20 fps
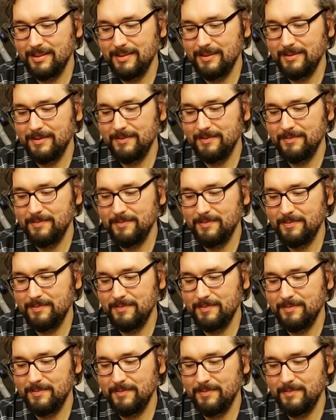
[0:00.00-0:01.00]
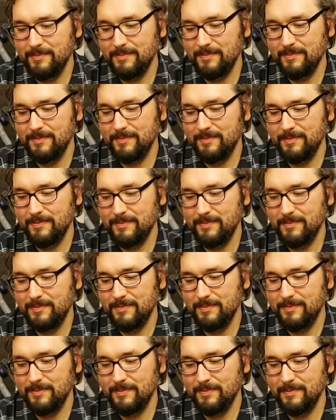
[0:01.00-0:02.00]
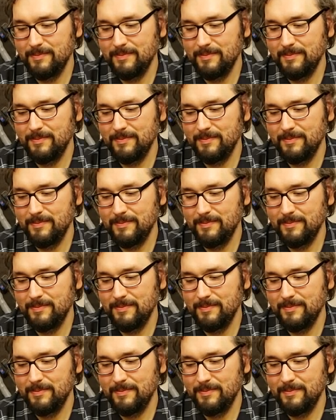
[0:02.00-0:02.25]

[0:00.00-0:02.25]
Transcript: No words are spoken by the person on screen.